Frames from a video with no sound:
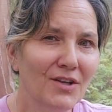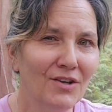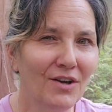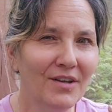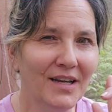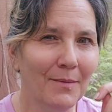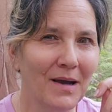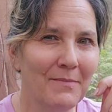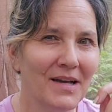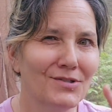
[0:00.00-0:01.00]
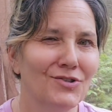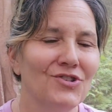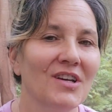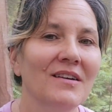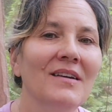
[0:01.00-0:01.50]
You'll hear my
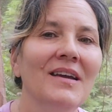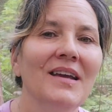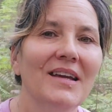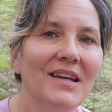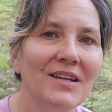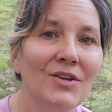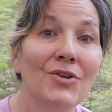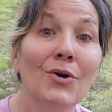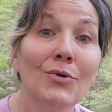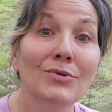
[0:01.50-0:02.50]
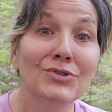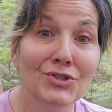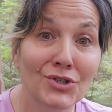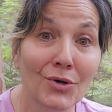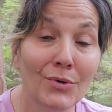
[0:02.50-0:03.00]
messaging in
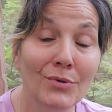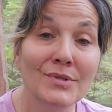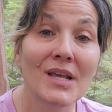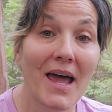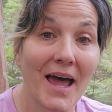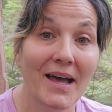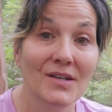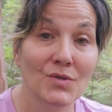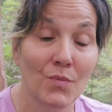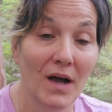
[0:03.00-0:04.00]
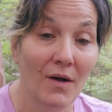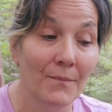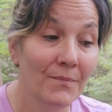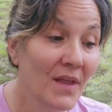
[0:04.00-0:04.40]
those shows as well.